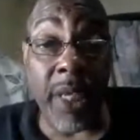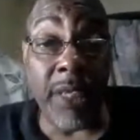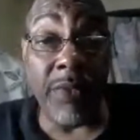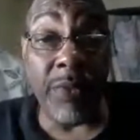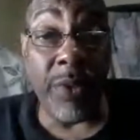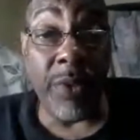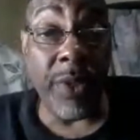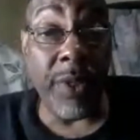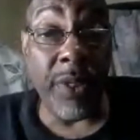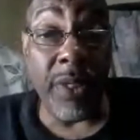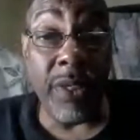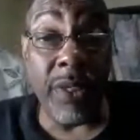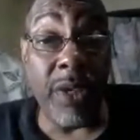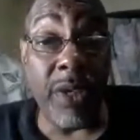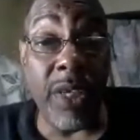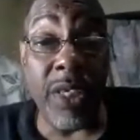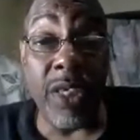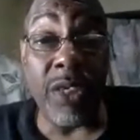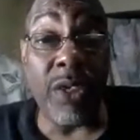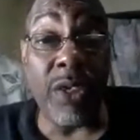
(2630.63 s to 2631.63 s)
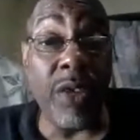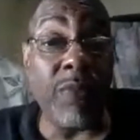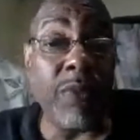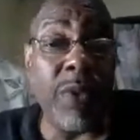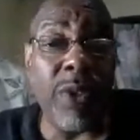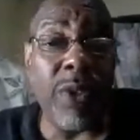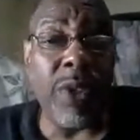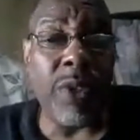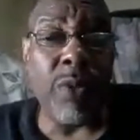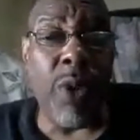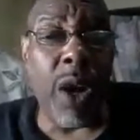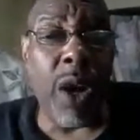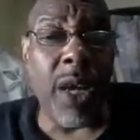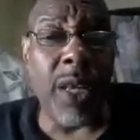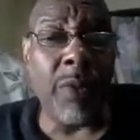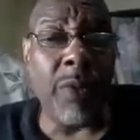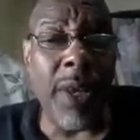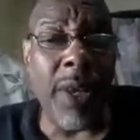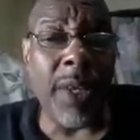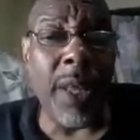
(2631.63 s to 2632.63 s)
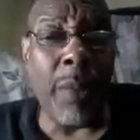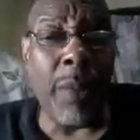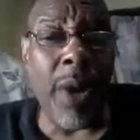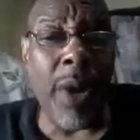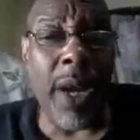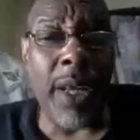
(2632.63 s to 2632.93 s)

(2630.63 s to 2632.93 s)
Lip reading: if you're just walking around that market,